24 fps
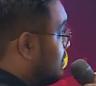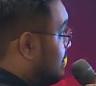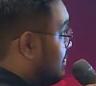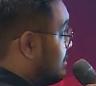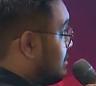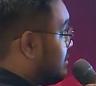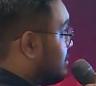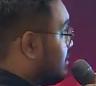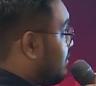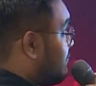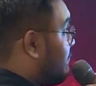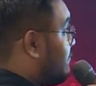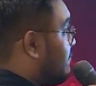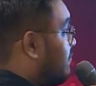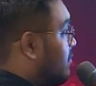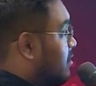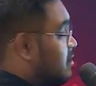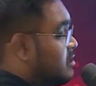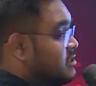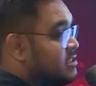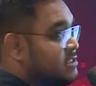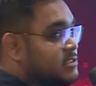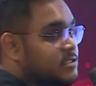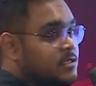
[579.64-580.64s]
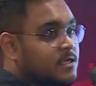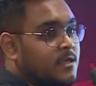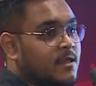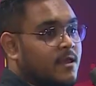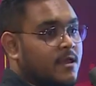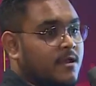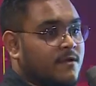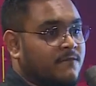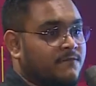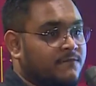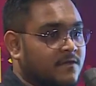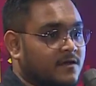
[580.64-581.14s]
this is the first
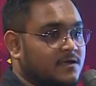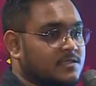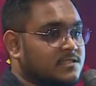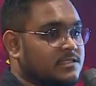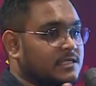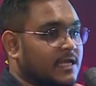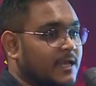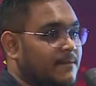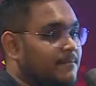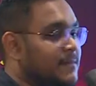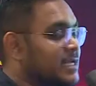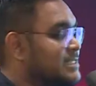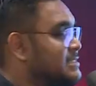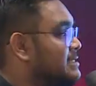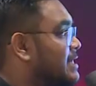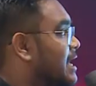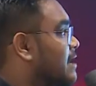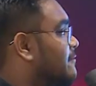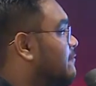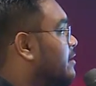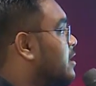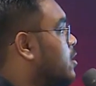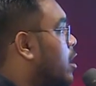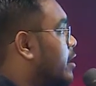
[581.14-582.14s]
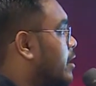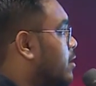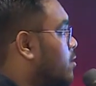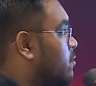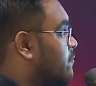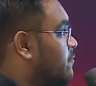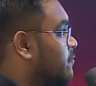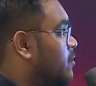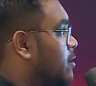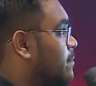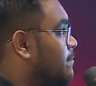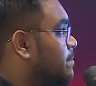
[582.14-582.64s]
image that we got
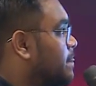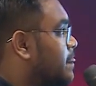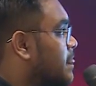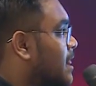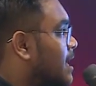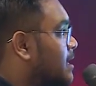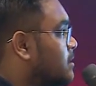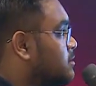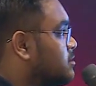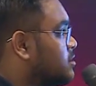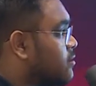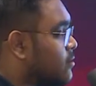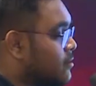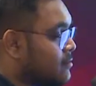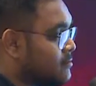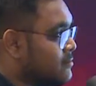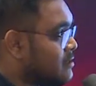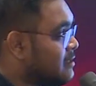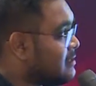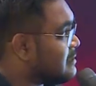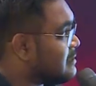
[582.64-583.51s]
out from. So